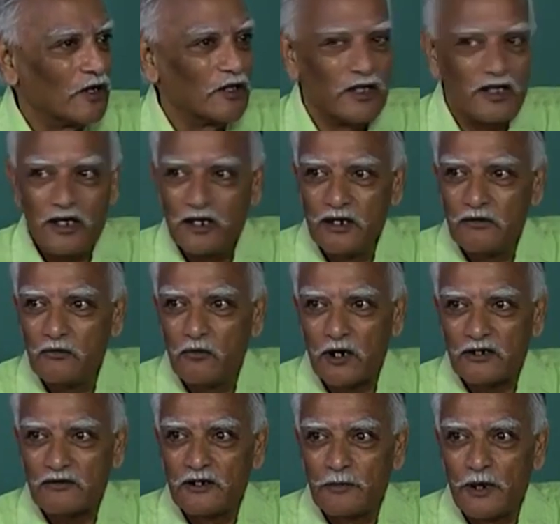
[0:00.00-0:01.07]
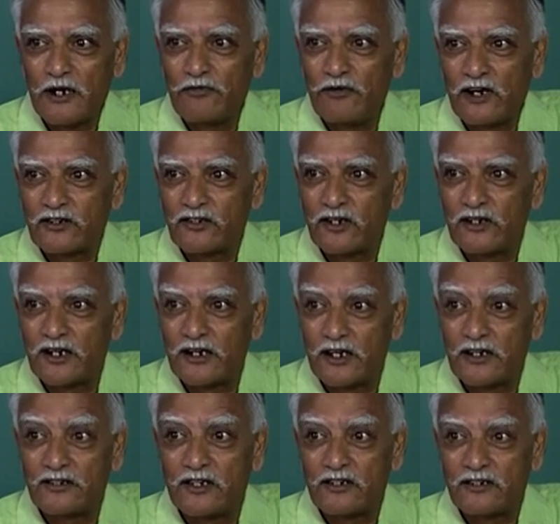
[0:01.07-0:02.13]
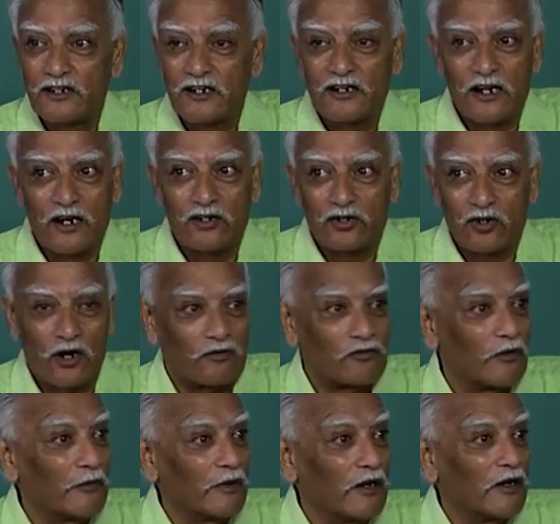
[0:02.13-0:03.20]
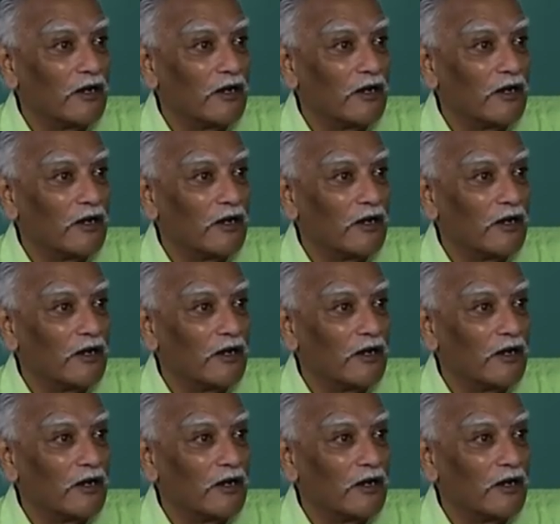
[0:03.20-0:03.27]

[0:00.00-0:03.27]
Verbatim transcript: the whatever manufacture that existed, in short from